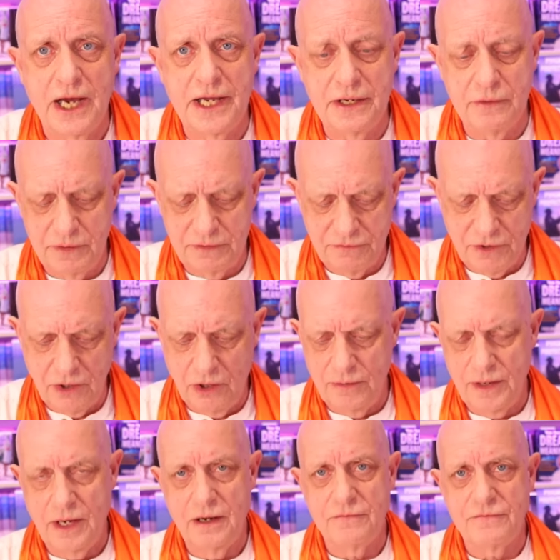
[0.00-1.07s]
we've got
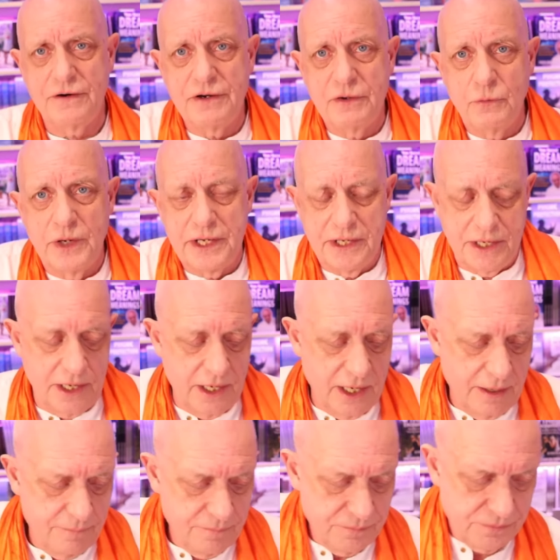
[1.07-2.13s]
our very weak
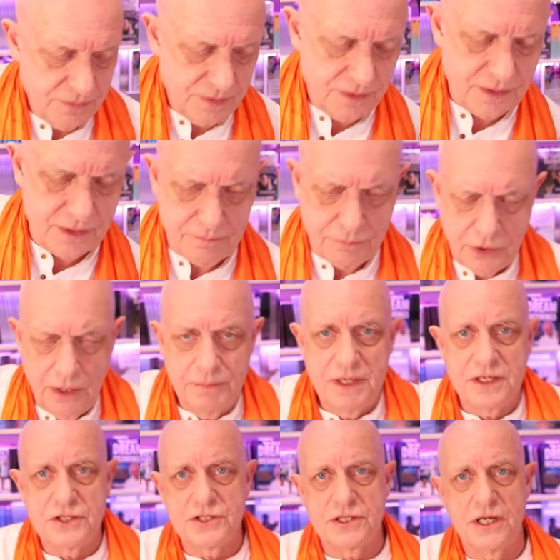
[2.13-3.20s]
um, prime
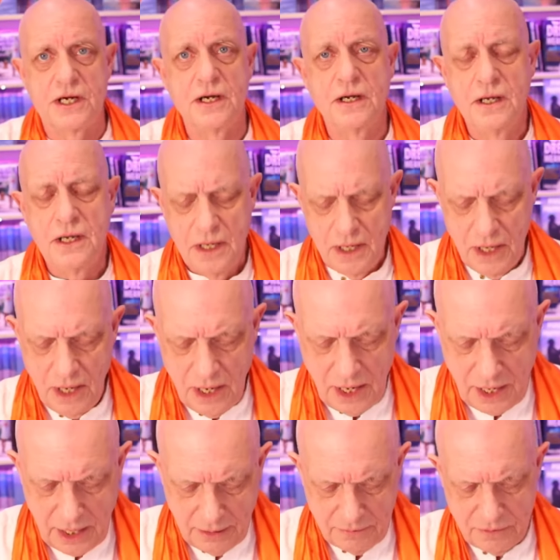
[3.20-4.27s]
minister
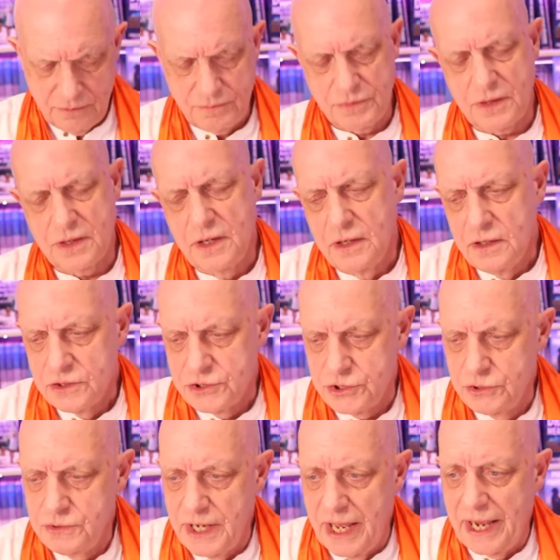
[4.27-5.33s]
um,
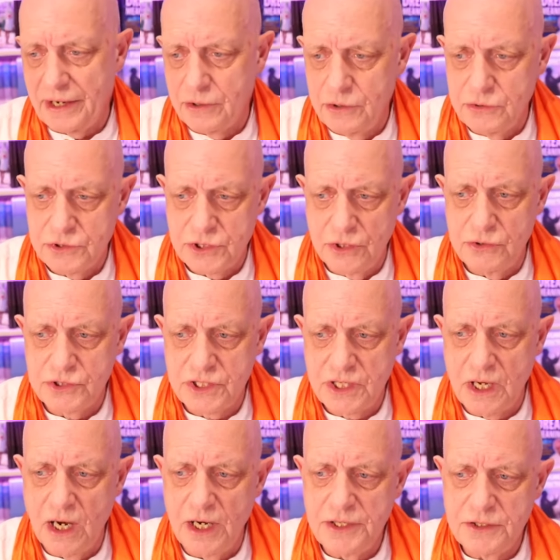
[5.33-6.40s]
sunak who's who's
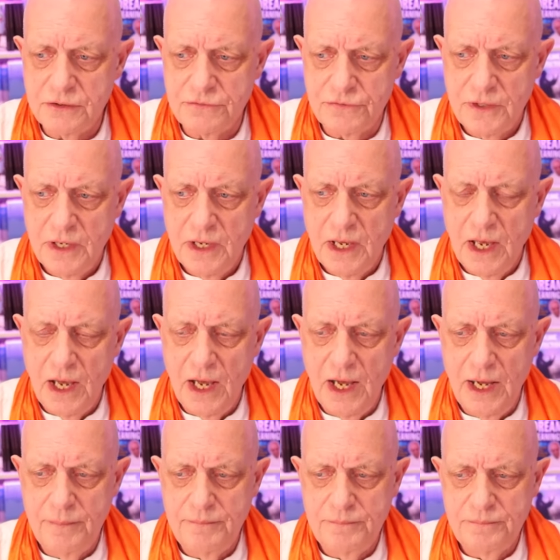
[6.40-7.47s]
kind of
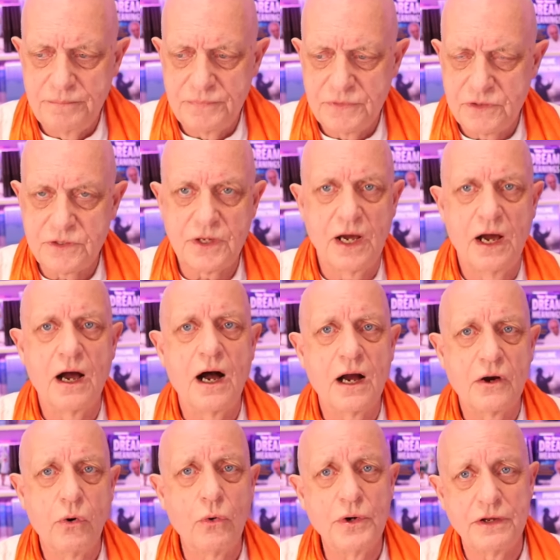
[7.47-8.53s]
um,
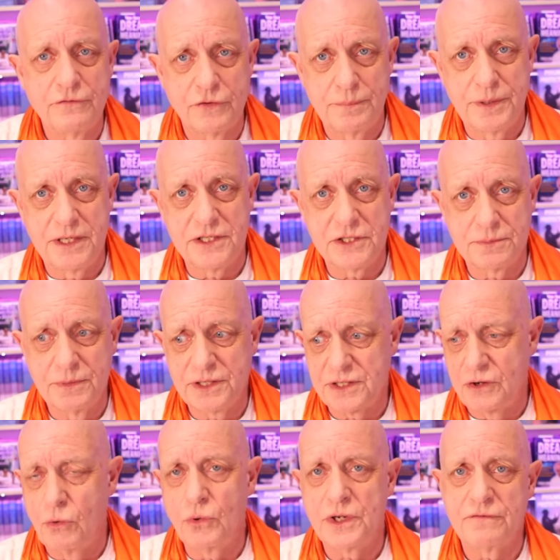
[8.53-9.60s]
calling for appeasement
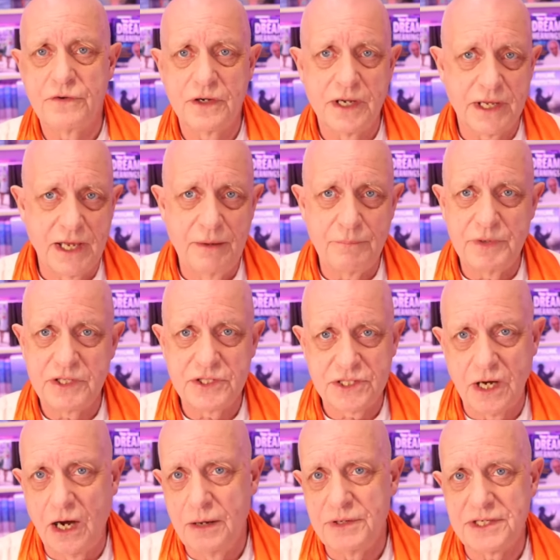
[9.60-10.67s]
calling for can we
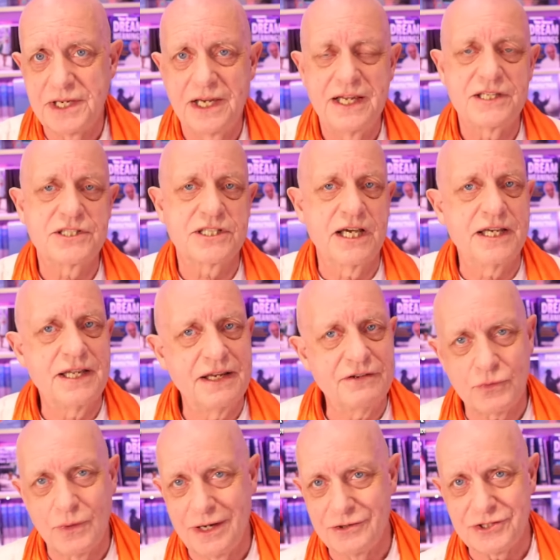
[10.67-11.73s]
time it let's say
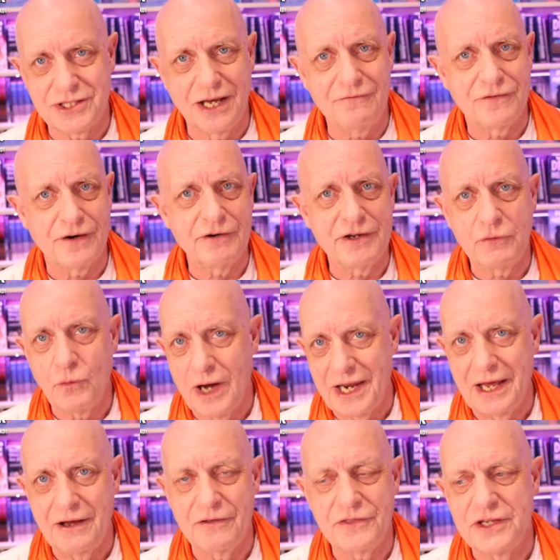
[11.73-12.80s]
israel's done very well
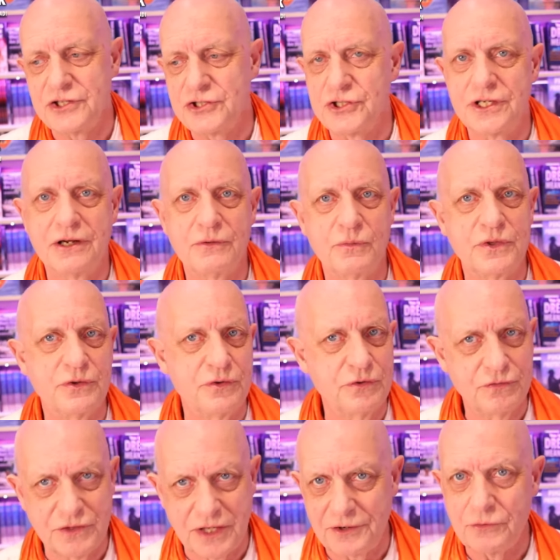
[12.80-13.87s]
out of this you know
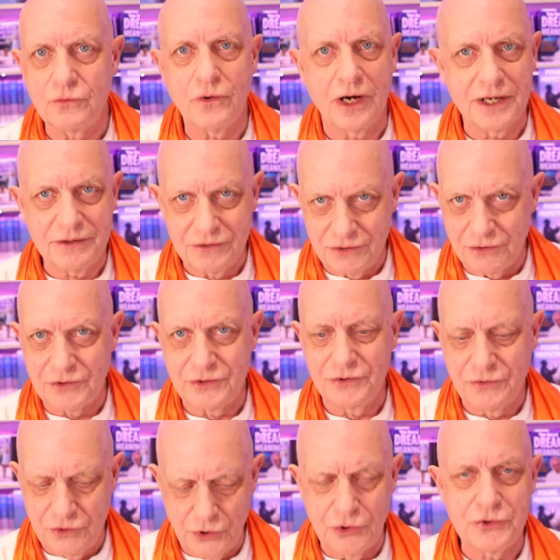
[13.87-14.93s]
you've done all right you're, you're
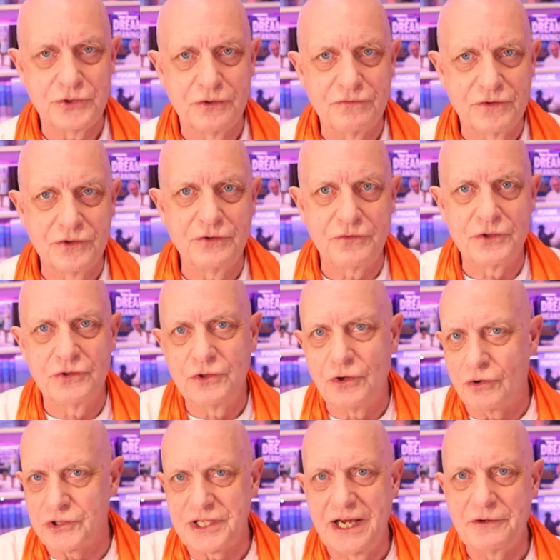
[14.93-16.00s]
good you've you, you
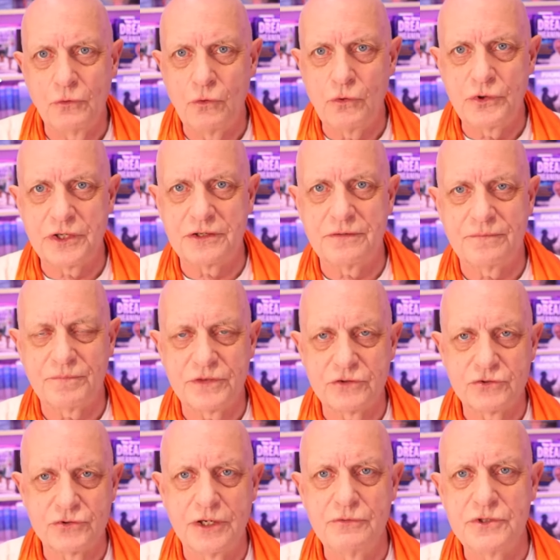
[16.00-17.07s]
knocked down all the
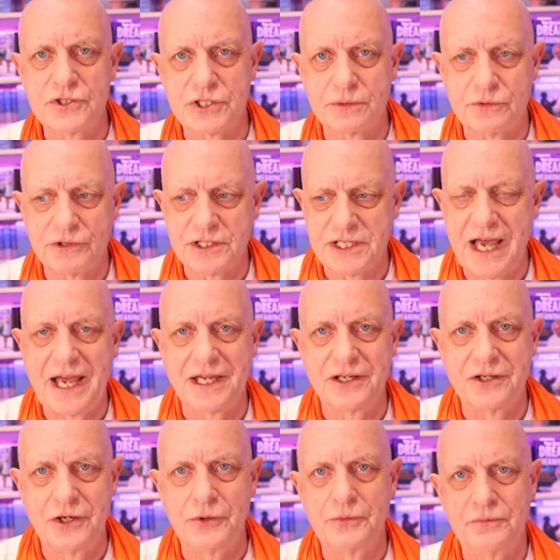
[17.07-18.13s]
drones that were attacking
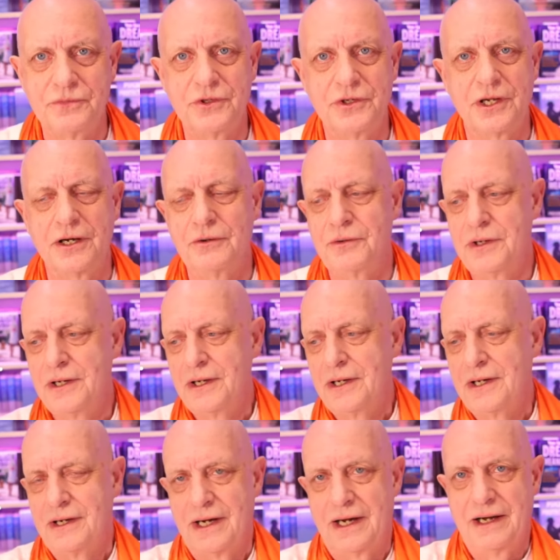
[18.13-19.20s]
you you know
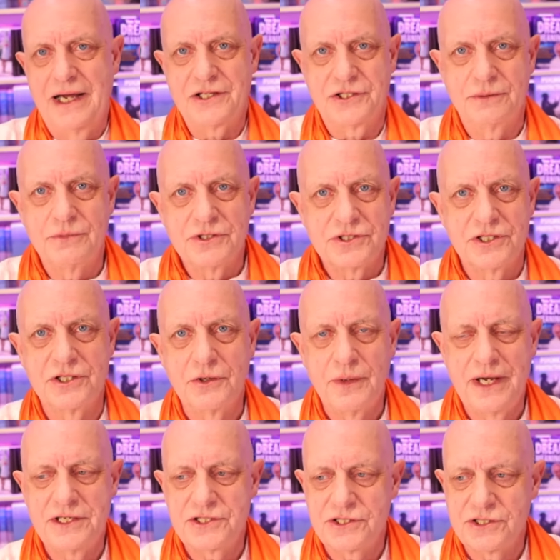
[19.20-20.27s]
uh, actually it was the
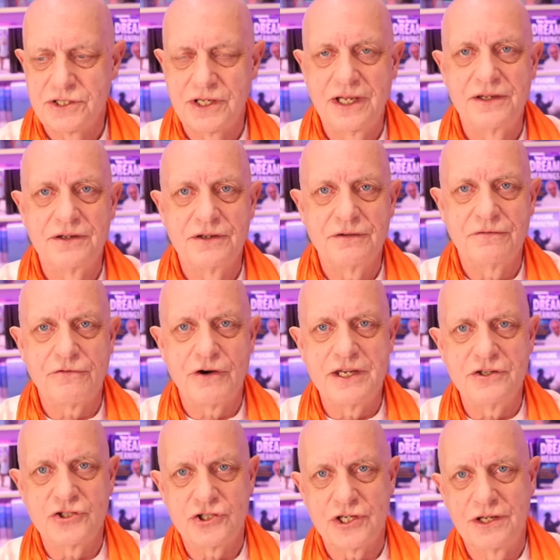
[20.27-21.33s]
us and the
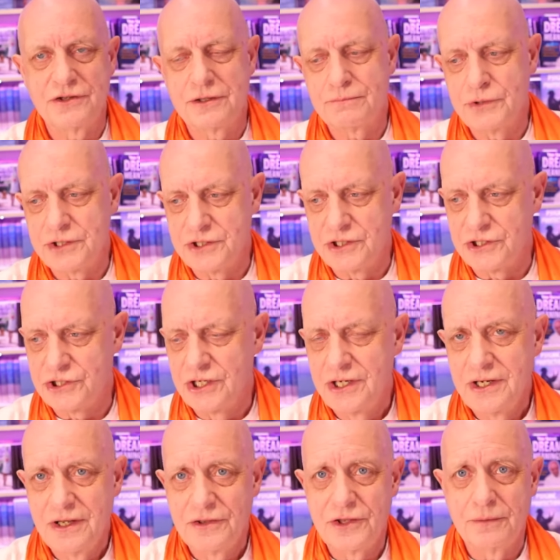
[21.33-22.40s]
french and the british
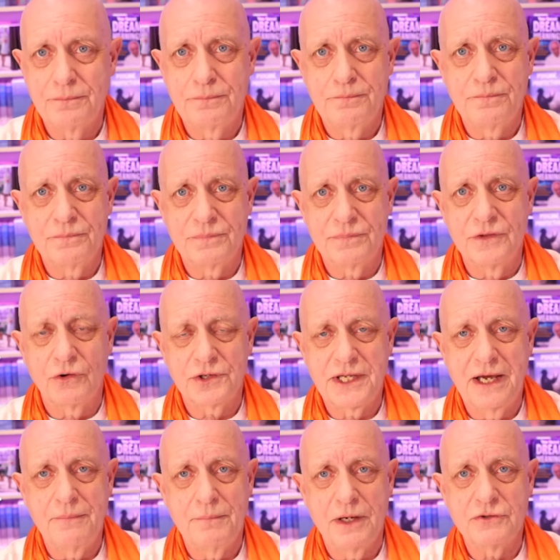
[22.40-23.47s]
that knocked
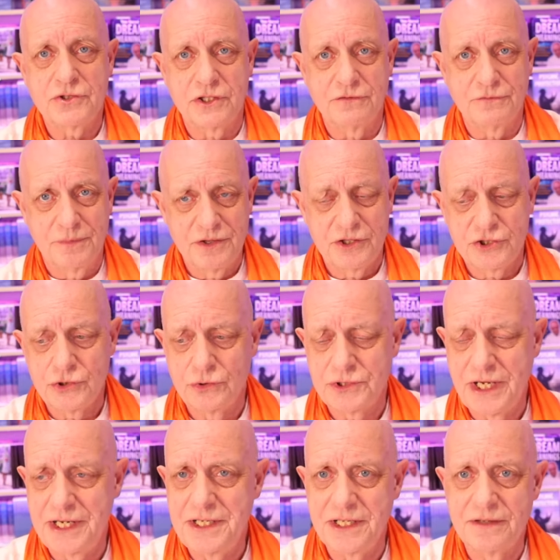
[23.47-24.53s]
down most of them and the
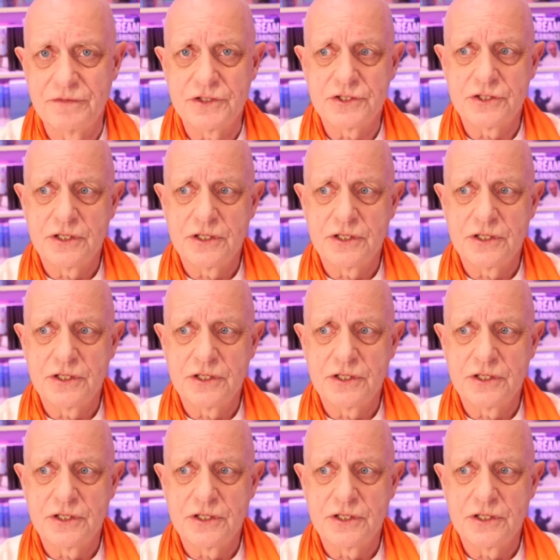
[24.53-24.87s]
jordanians